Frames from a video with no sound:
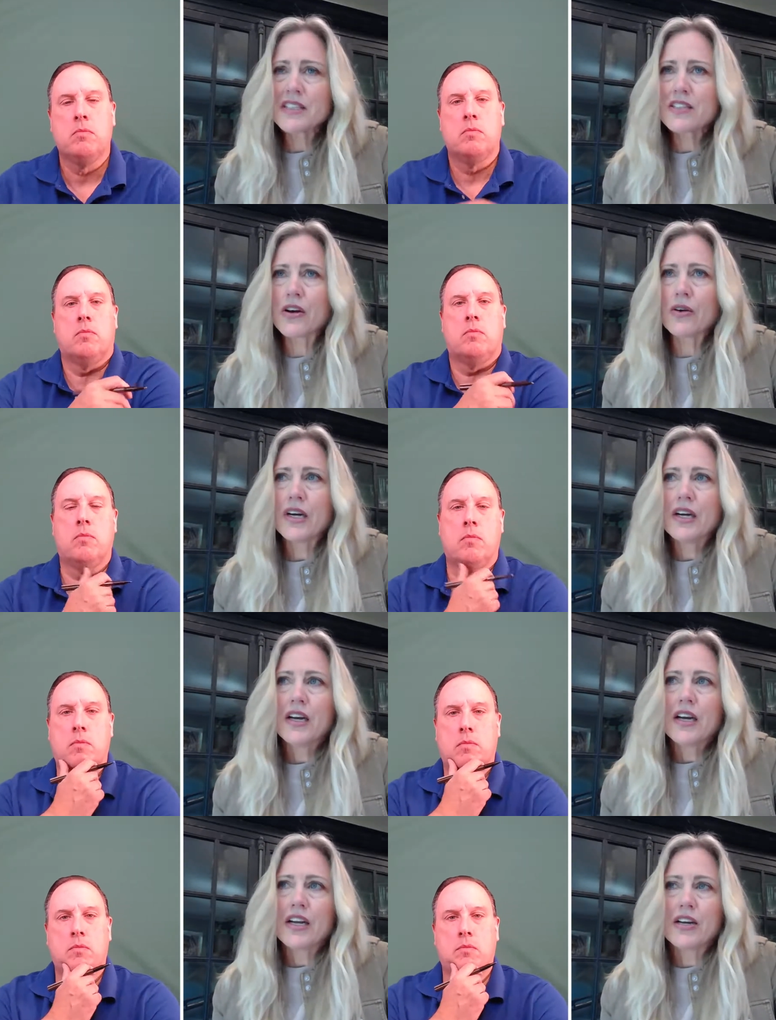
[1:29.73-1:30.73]
Speaker 1: And so,
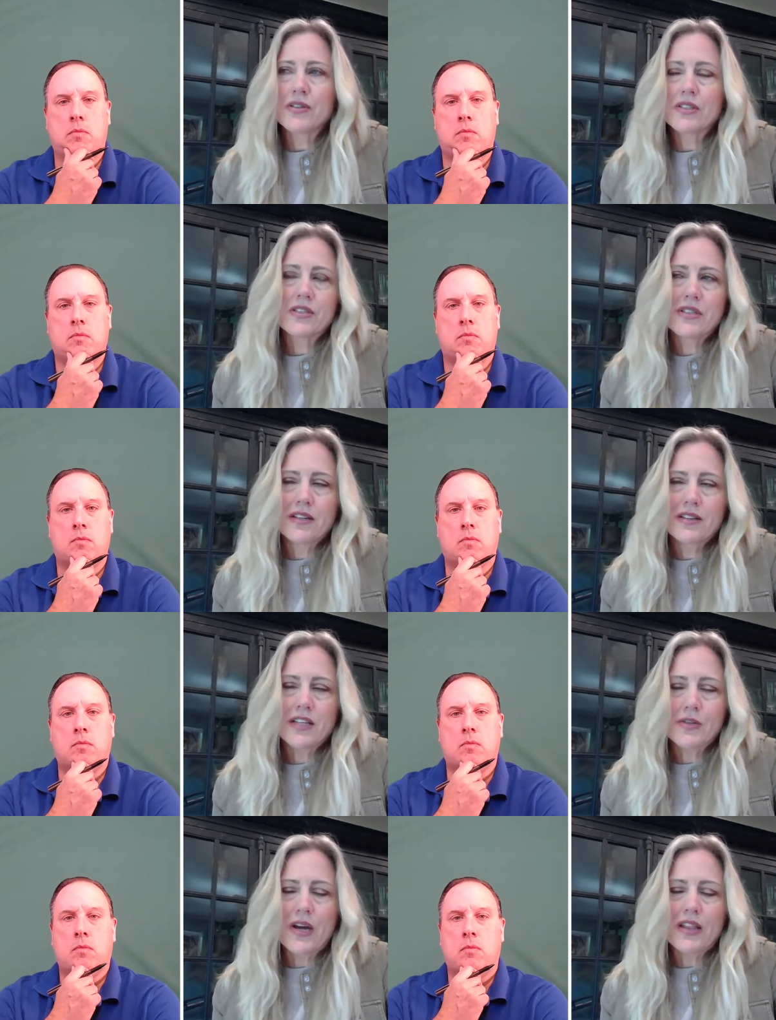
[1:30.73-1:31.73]
you know, it's
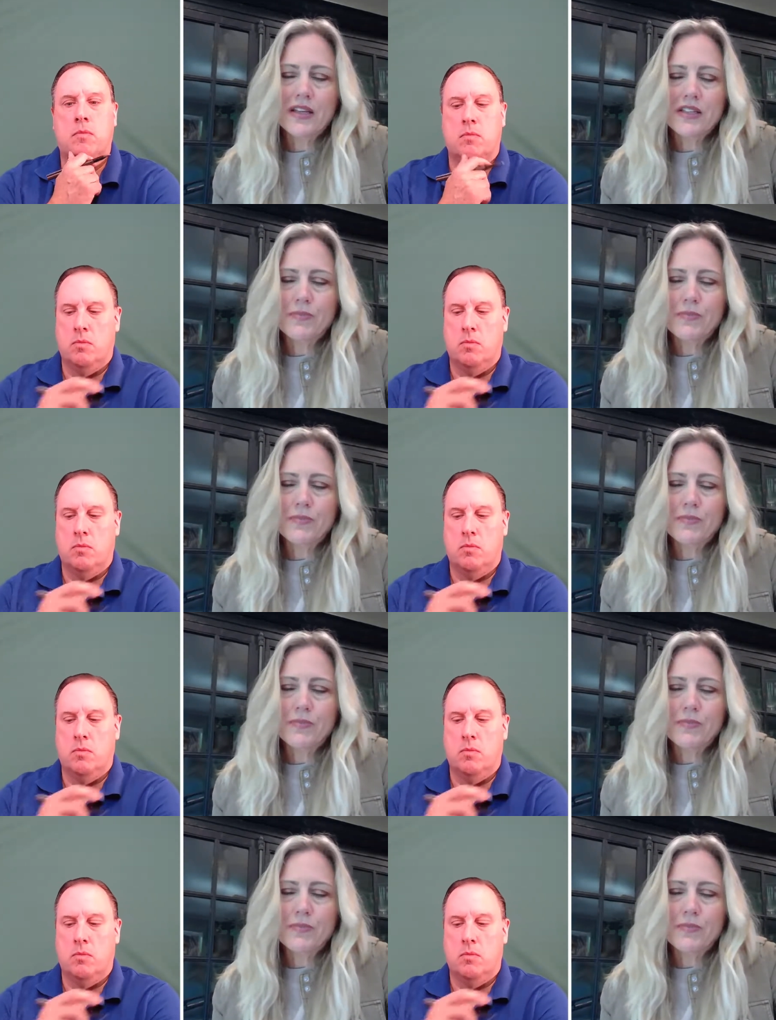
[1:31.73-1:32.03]
that's why I think